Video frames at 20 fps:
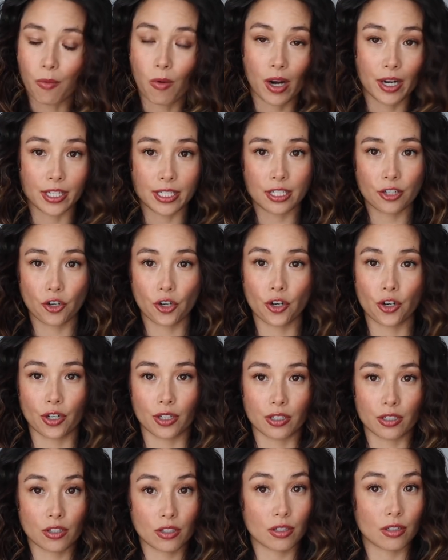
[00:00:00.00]
want
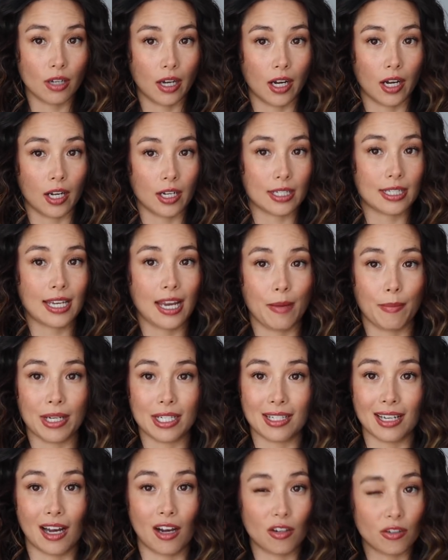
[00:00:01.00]
to tame it
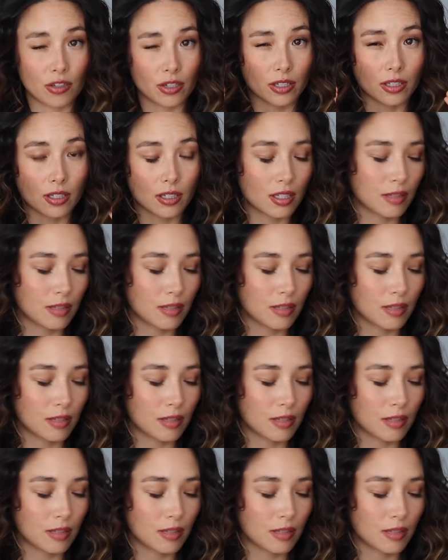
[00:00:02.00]
down just a